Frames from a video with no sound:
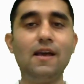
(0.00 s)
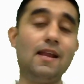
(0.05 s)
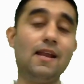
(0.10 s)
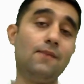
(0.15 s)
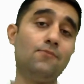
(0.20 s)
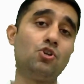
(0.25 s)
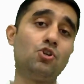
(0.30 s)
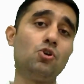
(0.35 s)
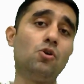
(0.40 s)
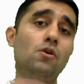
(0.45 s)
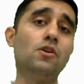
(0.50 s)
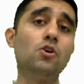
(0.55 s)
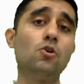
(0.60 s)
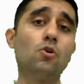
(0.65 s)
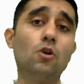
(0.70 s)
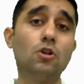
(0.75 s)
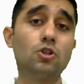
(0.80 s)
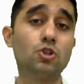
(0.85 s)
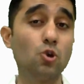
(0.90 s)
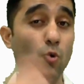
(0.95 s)
And I'm sure
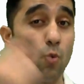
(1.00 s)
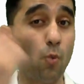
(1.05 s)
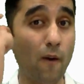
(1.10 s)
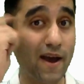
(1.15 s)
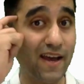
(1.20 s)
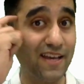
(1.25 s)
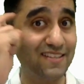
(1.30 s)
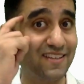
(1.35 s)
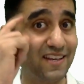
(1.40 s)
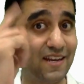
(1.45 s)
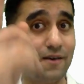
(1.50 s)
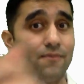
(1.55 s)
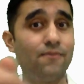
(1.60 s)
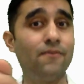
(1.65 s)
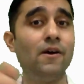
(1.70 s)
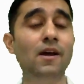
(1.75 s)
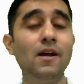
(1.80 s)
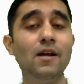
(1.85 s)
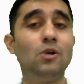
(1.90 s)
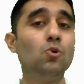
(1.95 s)
you're also wise enough
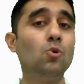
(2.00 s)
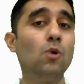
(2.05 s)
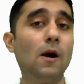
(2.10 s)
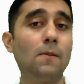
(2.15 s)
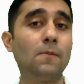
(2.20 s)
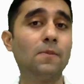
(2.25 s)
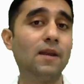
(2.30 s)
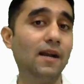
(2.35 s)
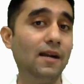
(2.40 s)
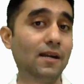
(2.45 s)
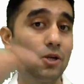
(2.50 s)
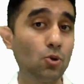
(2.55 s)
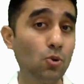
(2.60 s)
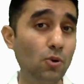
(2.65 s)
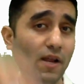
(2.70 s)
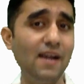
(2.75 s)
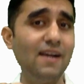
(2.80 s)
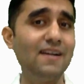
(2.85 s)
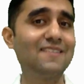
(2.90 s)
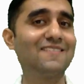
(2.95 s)
to upgrade
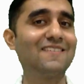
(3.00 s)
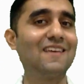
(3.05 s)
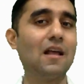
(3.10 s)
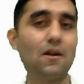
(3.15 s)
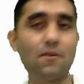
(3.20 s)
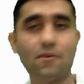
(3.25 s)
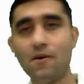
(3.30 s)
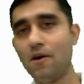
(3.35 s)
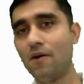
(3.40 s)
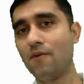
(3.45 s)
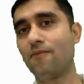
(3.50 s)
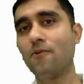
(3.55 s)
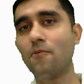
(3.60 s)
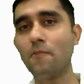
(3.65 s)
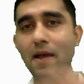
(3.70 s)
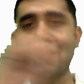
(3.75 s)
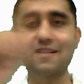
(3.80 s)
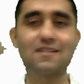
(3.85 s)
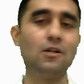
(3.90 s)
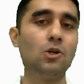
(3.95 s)
today itself
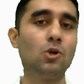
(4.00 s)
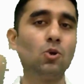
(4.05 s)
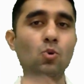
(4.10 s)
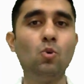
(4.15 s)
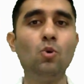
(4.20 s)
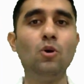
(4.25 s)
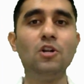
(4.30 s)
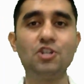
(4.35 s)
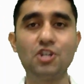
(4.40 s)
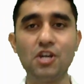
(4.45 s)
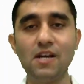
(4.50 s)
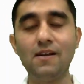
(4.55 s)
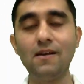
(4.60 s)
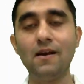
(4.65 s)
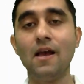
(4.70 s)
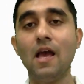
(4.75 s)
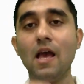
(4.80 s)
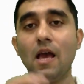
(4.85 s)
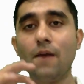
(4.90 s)
from Excel to Google Sheet.